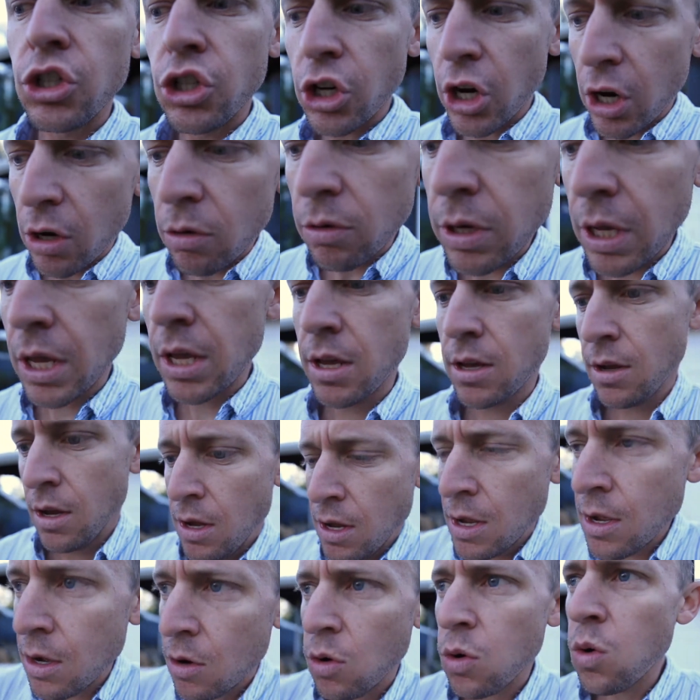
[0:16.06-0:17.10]
Joe.
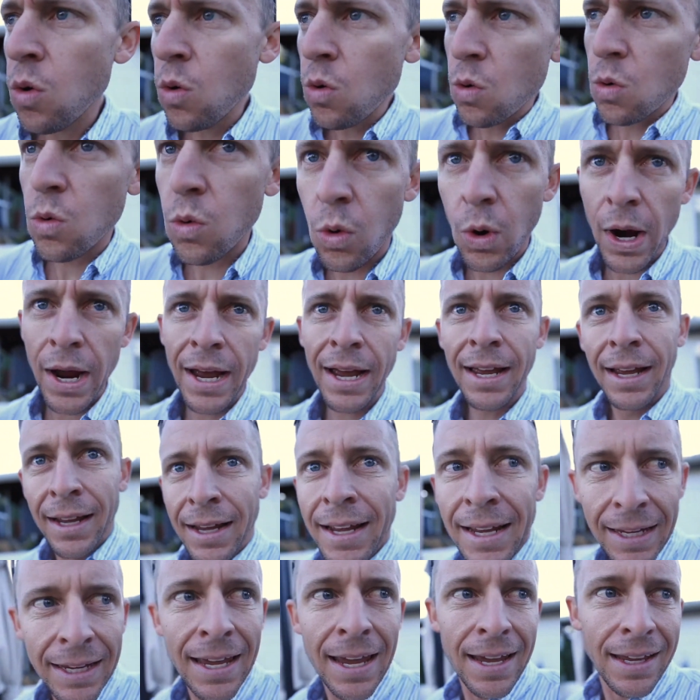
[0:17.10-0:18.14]
Whew,
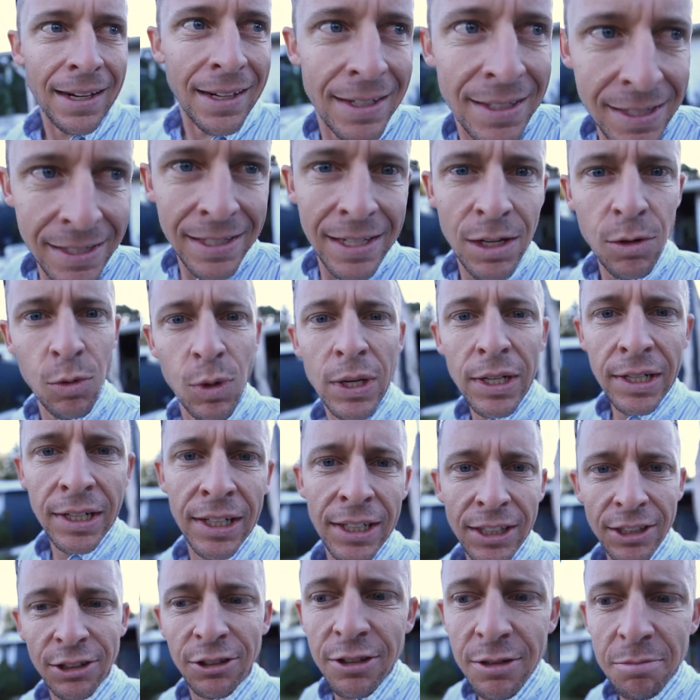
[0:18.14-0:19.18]
Canon
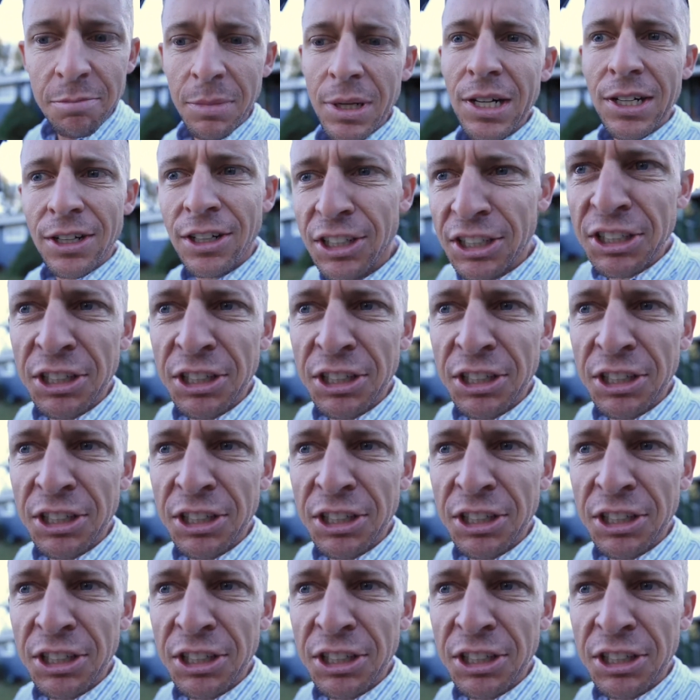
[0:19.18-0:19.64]
C100 Mark